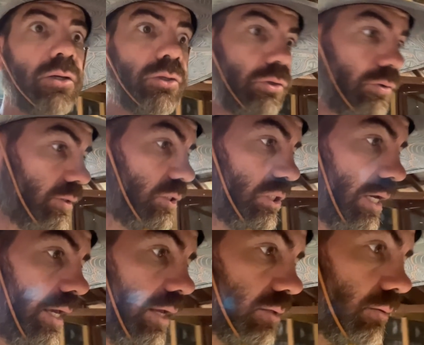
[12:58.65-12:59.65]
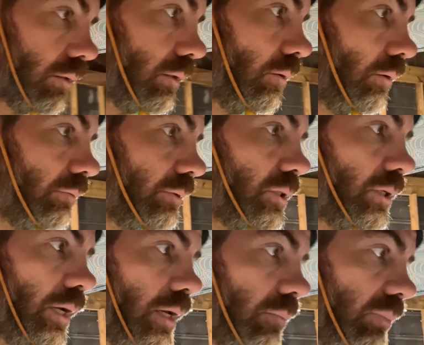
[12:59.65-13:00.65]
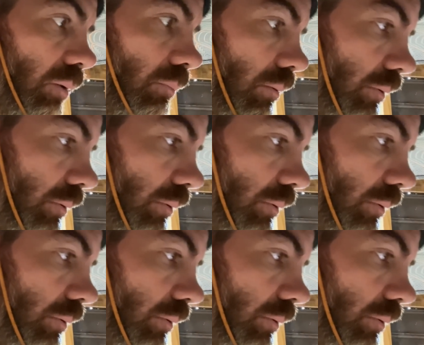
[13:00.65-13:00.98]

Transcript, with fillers: use a chain, so I could go look for a chain and pull them up